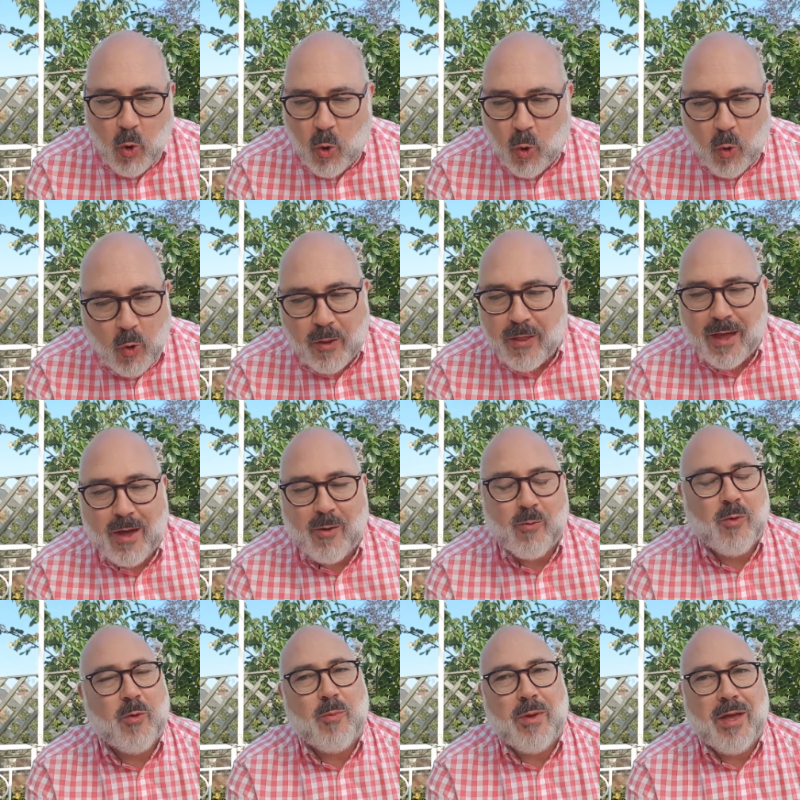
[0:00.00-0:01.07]
all of that
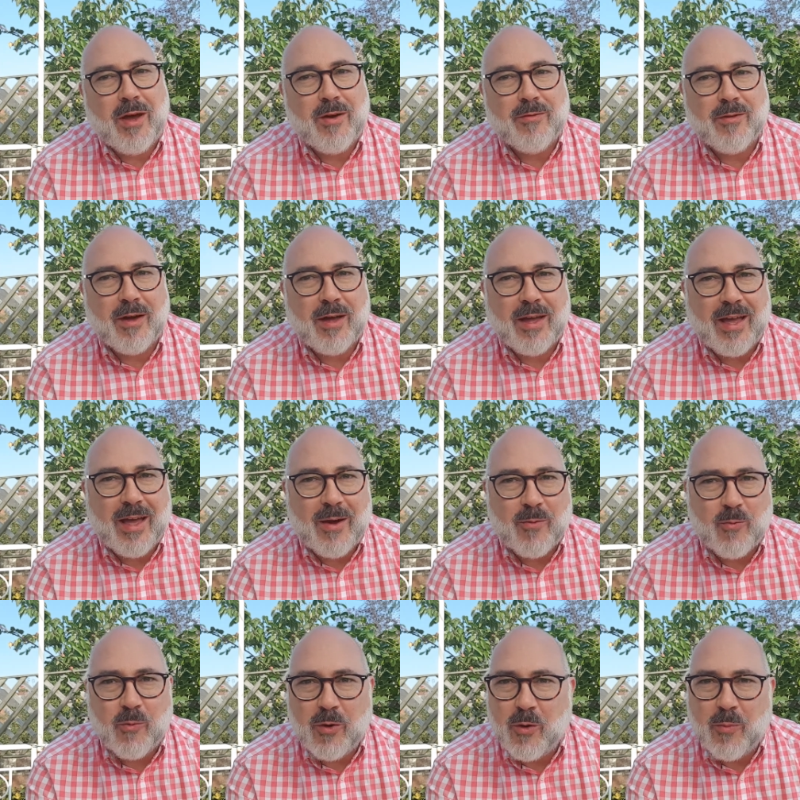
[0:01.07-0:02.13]
will be over
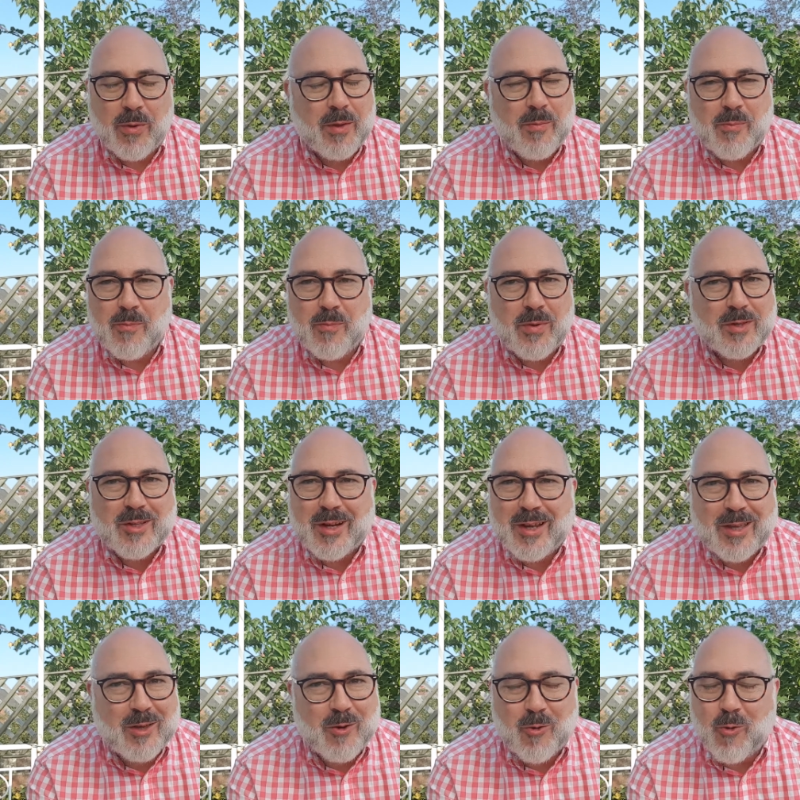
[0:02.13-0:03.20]
and we'll be
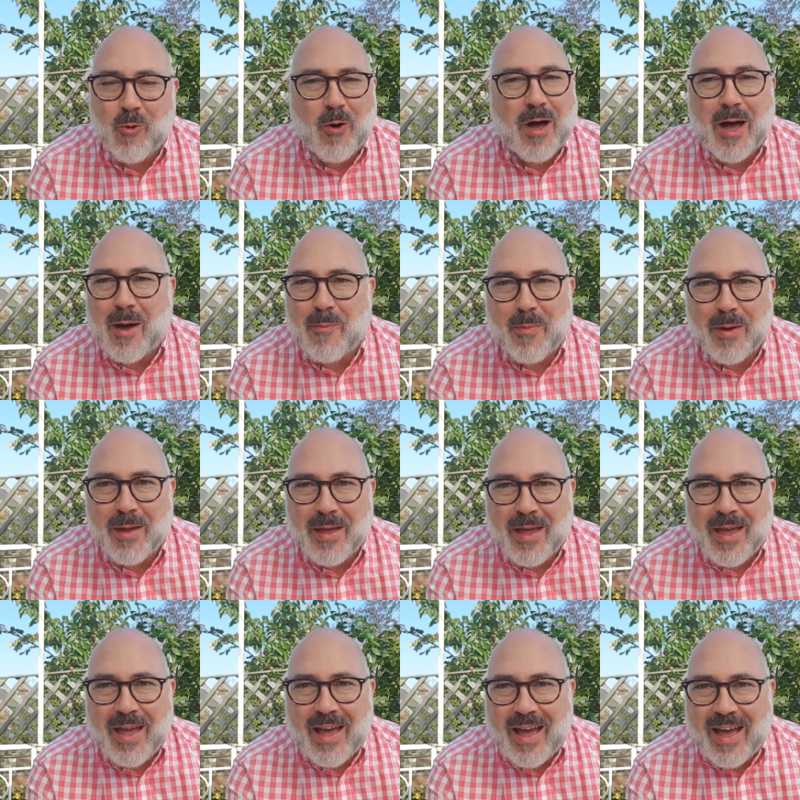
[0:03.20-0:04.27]
busily caught up
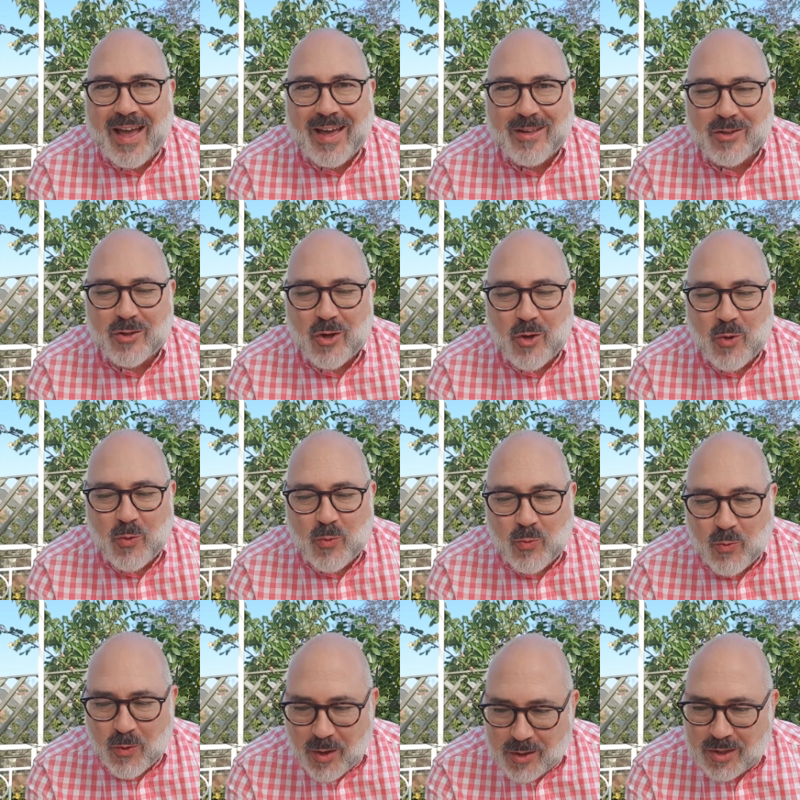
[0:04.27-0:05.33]
as
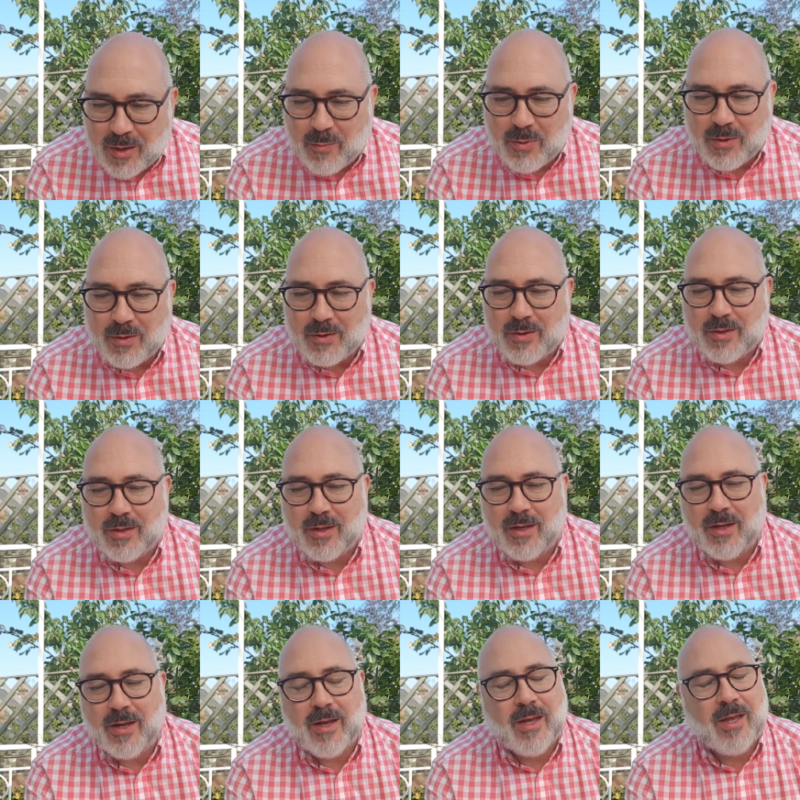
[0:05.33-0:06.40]
worshippers
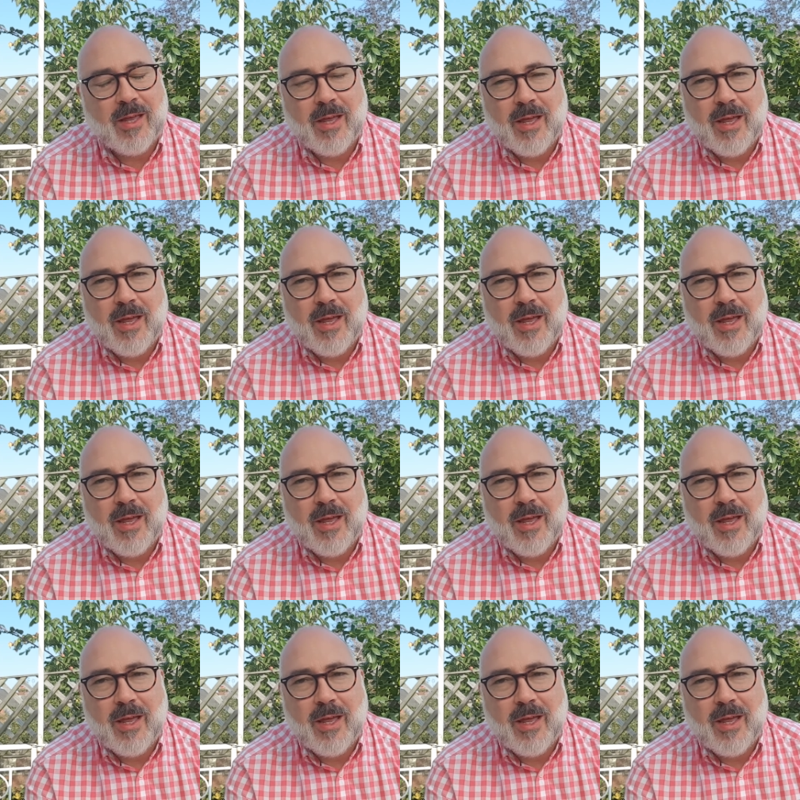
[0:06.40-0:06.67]
in a,